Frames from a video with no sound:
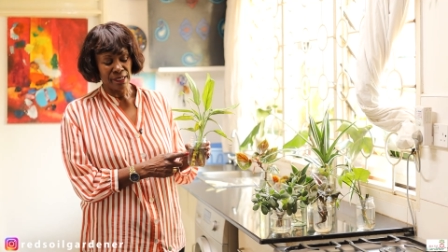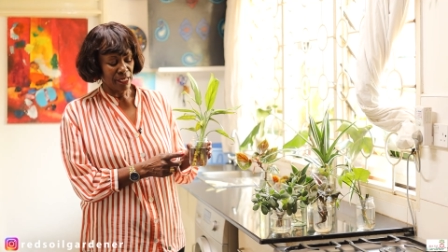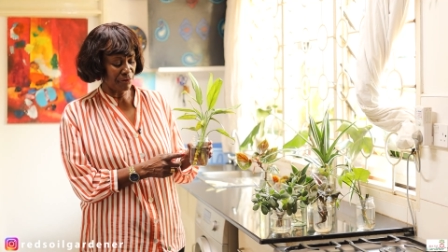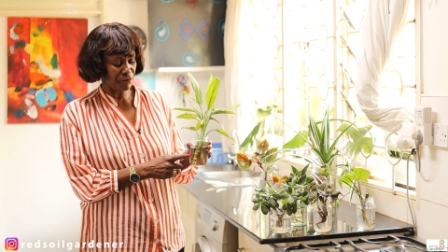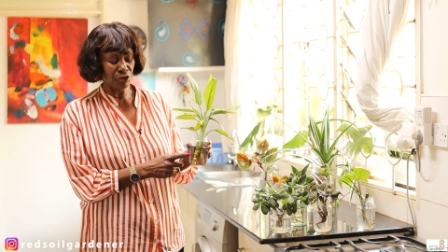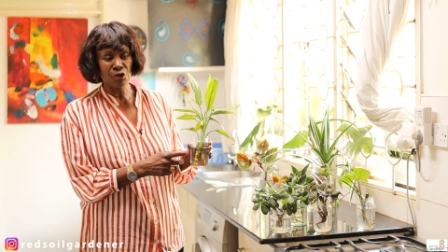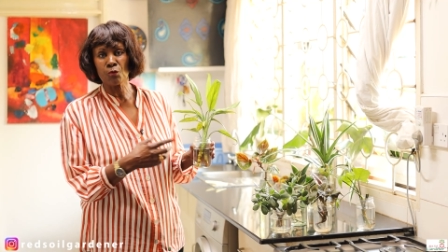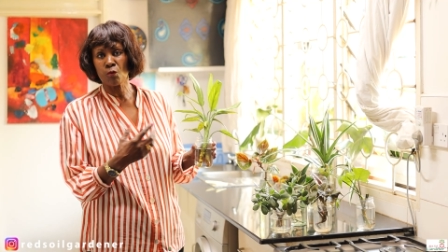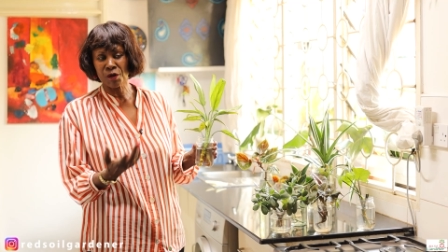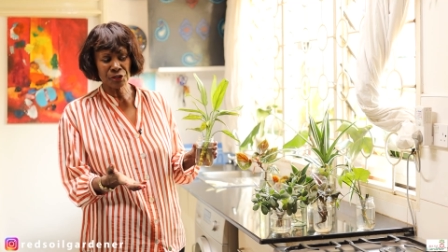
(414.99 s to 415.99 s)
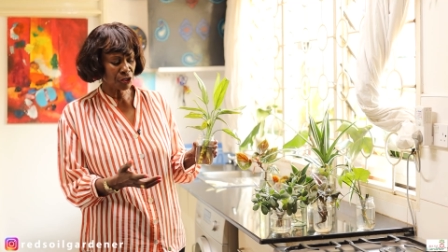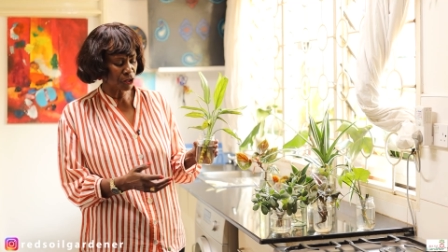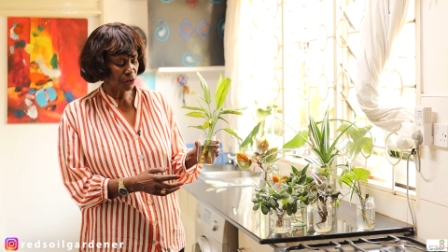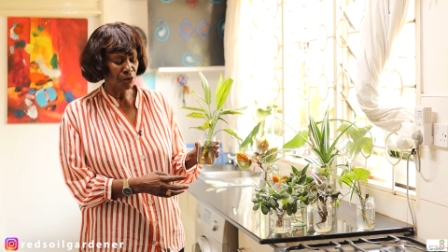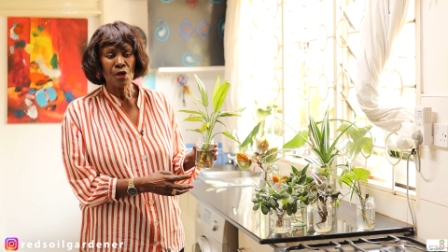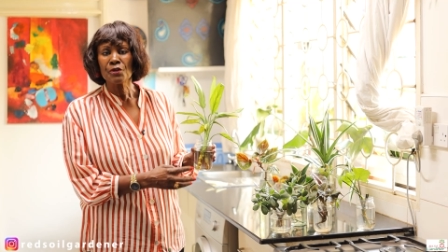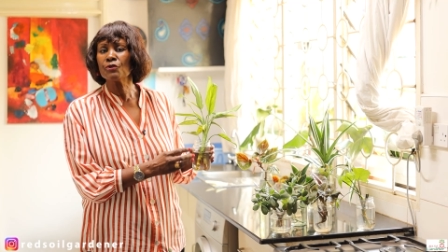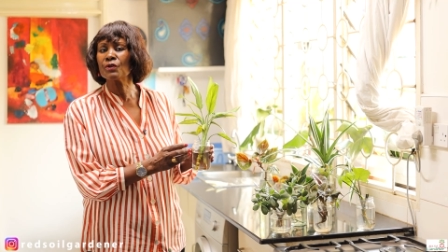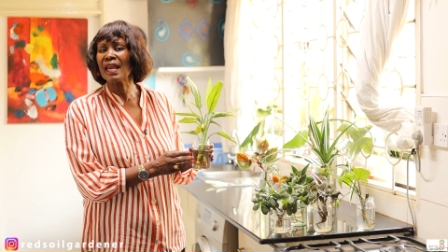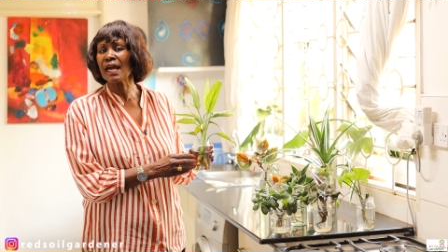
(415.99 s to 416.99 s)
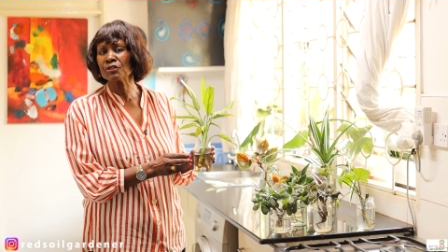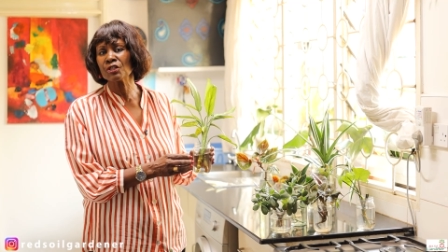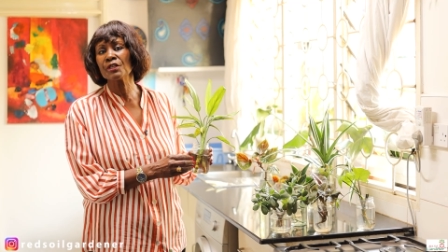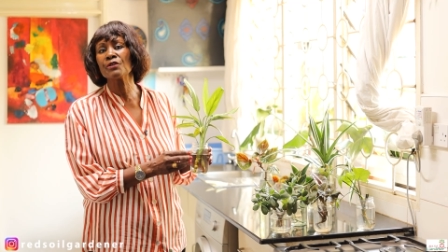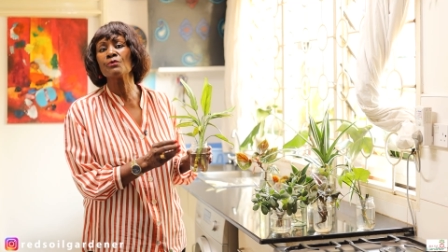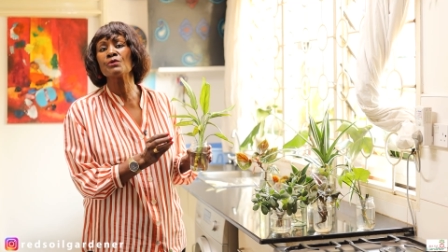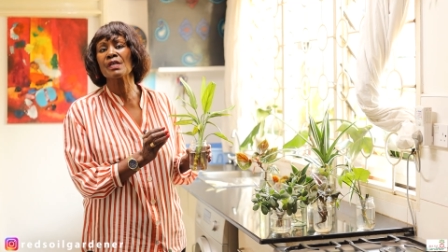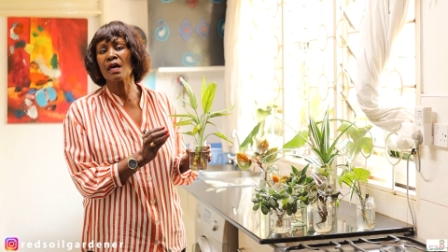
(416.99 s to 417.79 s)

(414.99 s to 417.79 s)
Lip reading: if you don't want to, you could actually use